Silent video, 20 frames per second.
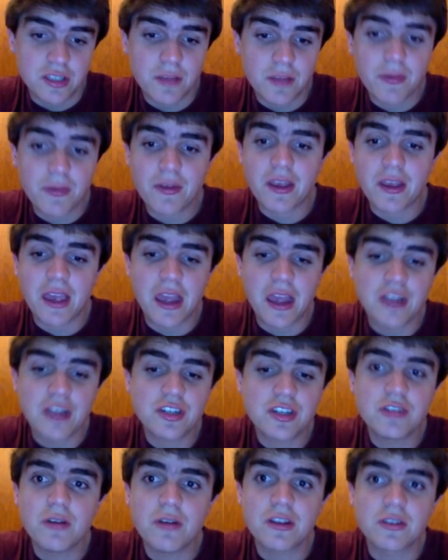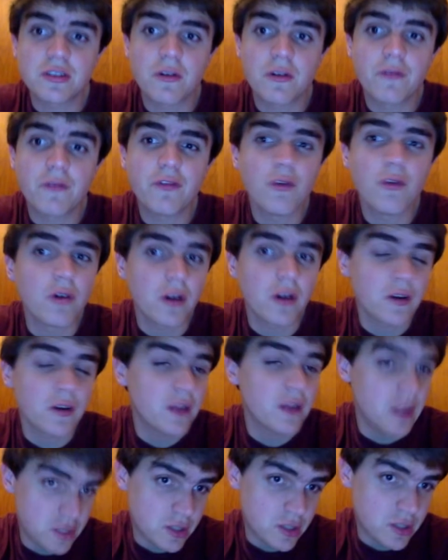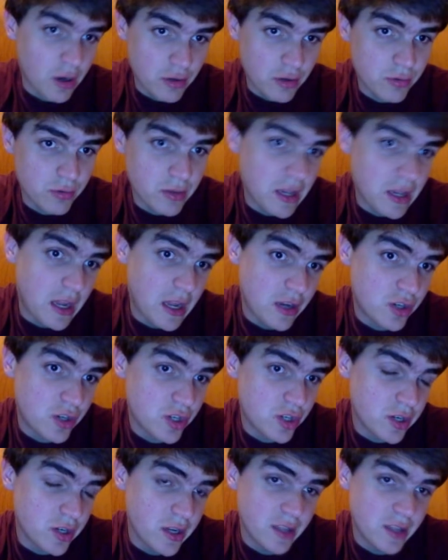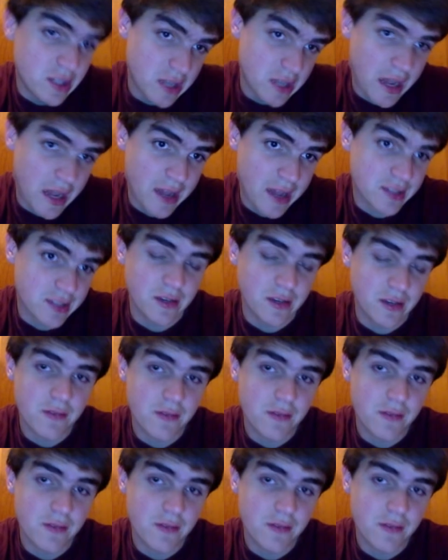Something like H2SO4, it starts with H, it's an acid.